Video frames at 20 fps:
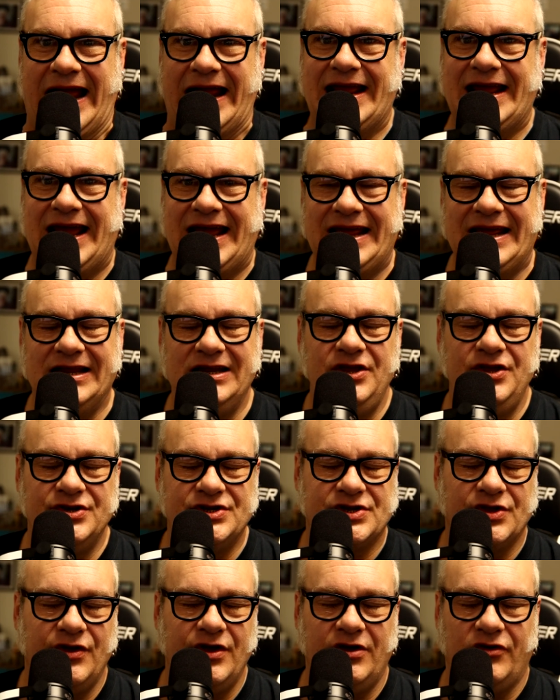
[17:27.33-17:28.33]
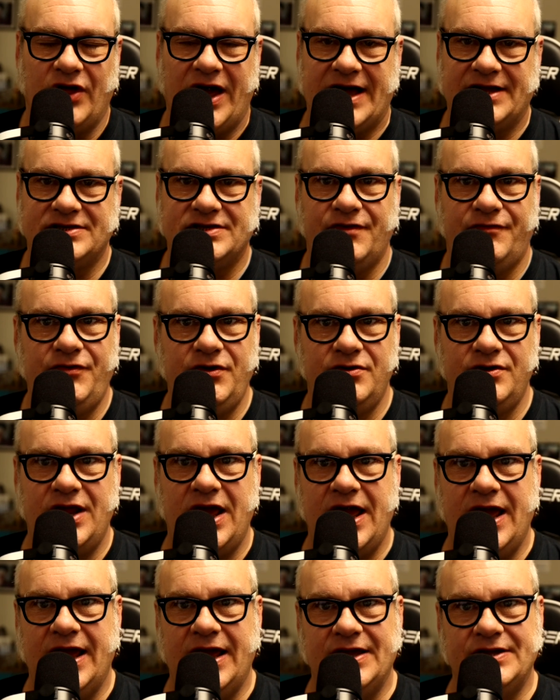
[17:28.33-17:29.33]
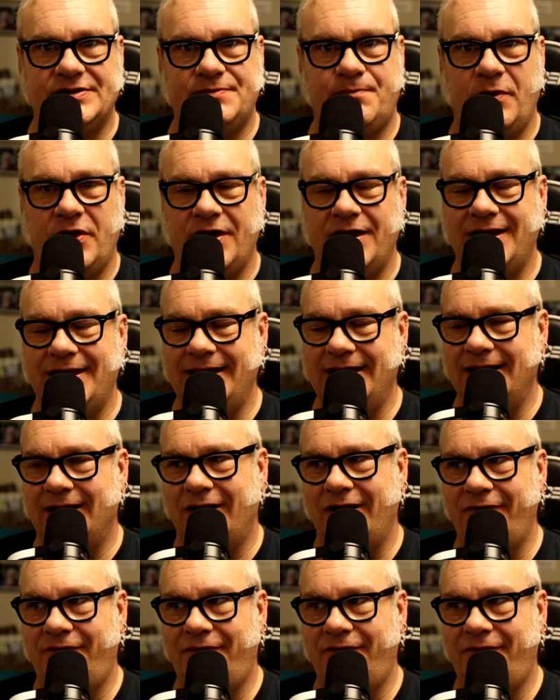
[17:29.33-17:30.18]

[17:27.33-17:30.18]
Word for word: It, it usually lasts a few days, but you know,